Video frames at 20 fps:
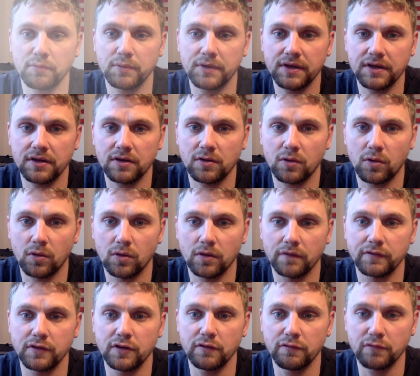we dig our hole,
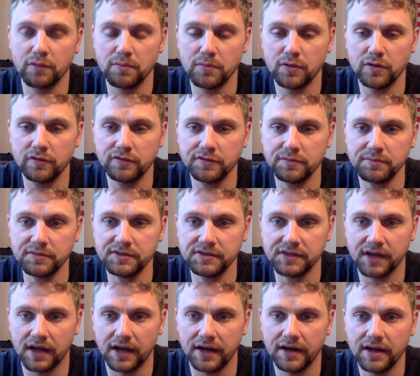if you've removed some
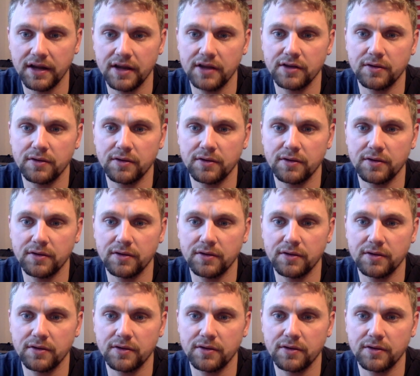sod,